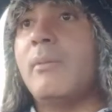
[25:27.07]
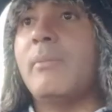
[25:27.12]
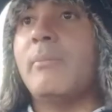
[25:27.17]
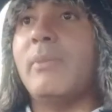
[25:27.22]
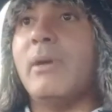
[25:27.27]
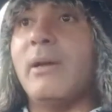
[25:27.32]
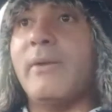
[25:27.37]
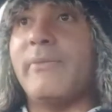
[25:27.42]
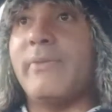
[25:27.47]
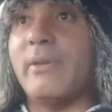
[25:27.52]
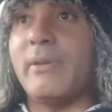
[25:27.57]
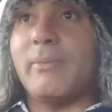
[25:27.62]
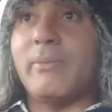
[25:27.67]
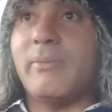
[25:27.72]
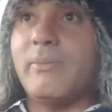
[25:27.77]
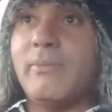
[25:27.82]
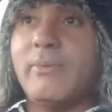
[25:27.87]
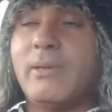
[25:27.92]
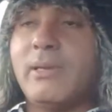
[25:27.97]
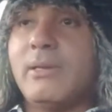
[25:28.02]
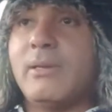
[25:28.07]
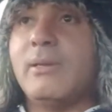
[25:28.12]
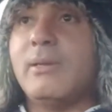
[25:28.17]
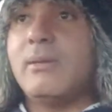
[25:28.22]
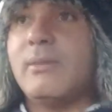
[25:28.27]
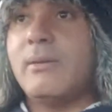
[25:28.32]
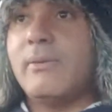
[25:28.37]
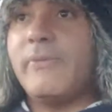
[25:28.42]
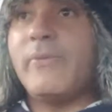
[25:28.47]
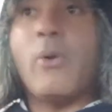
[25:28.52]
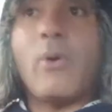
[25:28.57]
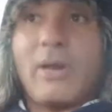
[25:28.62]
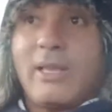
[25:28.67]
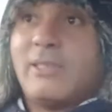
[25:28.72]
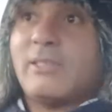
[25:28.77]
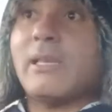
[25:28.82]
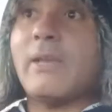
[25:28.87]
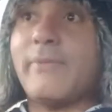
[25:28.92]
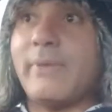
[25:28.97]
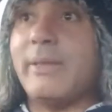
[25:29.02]
But if you're
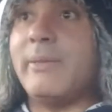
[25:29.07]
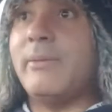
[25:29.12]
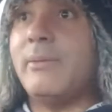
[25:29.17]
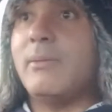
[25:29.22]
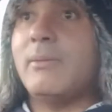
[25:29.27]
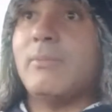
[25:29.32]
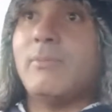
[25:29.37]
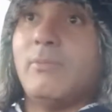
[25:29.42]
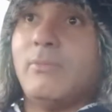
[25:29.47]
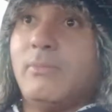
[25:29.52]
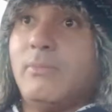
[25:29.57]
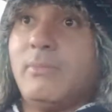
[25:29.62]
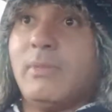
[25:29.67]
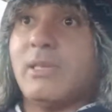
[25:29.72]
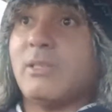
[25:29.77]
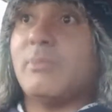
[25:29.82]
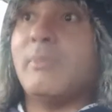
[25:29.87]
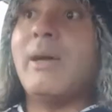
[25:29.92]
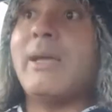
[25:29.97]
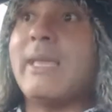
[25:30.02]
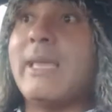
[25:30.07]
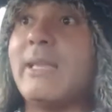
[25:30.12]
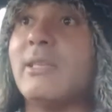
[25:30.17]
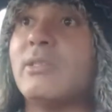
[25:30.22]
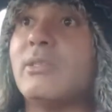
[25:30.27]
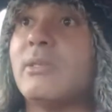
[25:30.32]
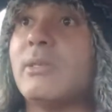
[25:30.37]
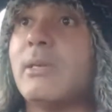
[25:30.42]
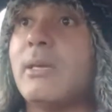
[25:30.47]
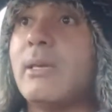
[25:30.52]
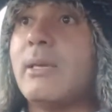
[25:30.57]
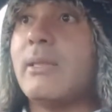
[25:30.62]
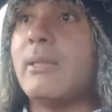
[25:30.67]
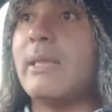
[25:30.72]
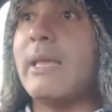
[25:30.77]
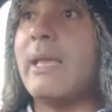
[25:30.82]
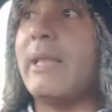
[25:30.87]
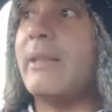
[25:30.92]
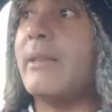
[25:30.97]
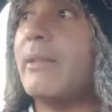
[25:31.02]
47, that's my age,
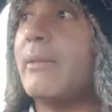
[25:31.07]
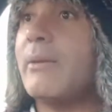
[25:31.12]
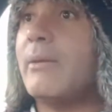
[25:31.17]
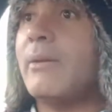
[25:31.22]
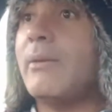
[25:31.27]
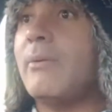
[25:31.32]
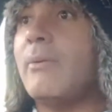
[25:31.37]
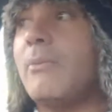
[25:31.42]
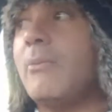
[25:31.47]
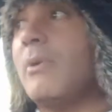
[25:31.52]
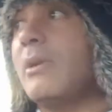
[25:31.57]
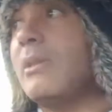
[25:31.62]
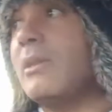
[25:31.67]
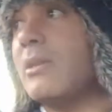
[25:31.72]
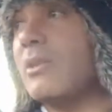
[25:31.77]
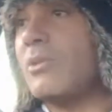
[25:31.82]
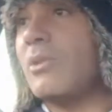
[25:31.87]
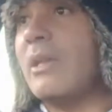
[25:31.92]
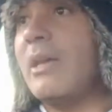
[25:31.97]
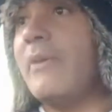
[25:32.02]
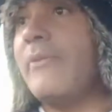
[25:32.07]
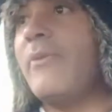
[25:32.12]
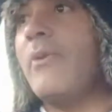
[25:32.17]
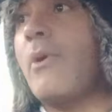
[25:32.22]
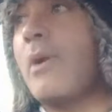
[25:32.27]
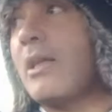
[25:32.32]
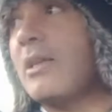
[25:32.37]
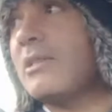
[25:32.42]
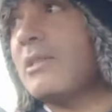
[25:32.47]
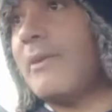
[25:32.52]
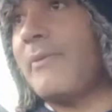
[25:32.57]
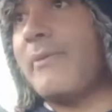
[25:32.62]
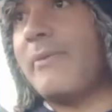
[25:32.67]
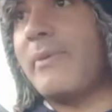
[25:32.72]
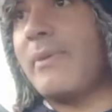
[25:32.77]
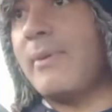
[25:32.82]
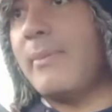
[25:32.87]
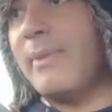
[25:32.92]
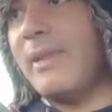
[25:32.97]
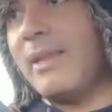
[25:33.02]
then 1 year's only a
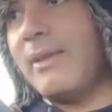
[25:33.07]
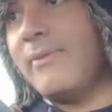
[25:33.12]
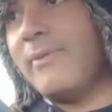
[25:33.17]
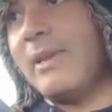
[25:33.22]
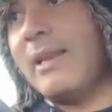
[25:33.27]
47th of my life.